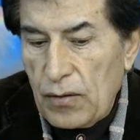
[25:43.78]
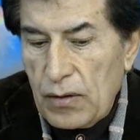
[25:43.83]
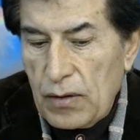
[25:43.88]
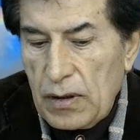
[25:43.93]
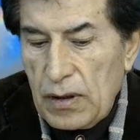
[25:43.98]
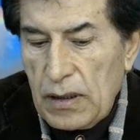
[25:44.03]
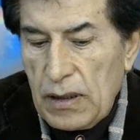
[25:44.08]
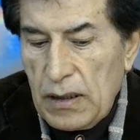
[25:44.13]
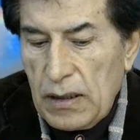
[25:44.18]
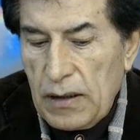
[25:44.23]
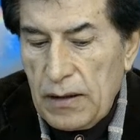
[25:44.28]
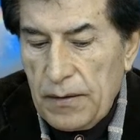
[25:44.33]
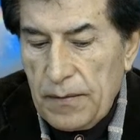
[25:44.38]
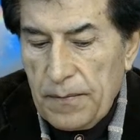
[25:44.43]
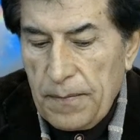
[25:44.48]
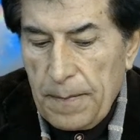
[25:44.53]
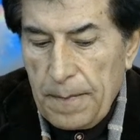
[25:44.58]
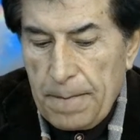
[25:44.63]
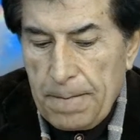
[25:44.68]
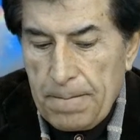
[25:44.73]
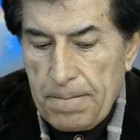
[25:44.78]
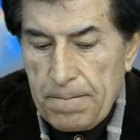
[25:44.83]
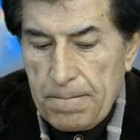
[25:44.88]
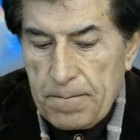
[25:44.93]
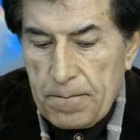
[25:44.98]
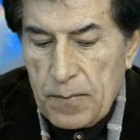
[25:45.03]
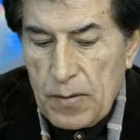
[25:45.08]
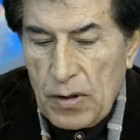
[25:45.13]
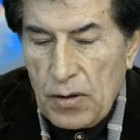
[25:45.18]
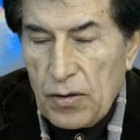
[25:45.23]
uh,
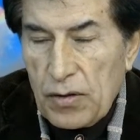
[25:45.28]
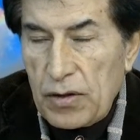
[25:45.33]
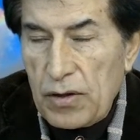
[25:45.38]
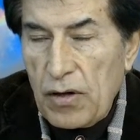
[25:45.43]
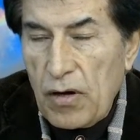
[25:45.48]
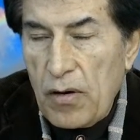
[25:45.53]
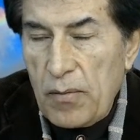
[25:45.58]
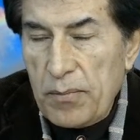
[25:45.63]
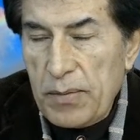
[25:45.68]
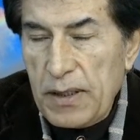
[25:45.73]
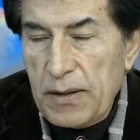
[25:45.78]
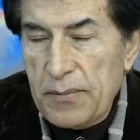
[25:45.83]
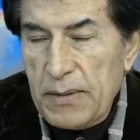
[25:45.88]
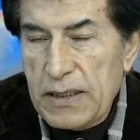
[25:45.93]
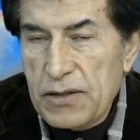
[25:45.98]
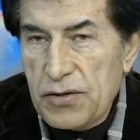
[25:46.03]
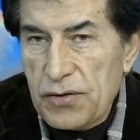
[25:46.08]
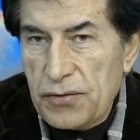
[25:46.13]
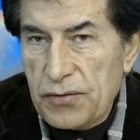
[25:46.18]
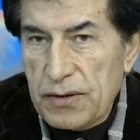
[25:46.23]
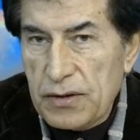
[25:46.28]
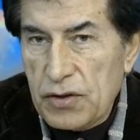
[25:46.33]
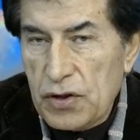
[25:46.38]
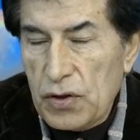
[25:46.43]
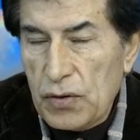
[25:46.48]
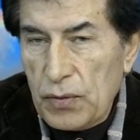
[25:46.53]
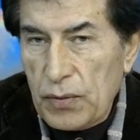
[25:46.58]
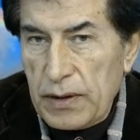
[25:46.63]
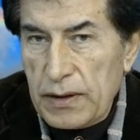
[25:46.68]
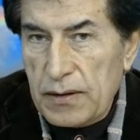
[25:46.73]
or complementary
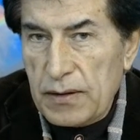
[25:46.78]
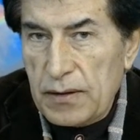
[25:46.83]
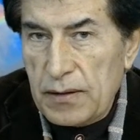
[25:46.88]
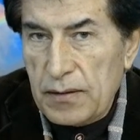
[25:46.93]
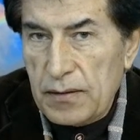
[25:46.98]
to it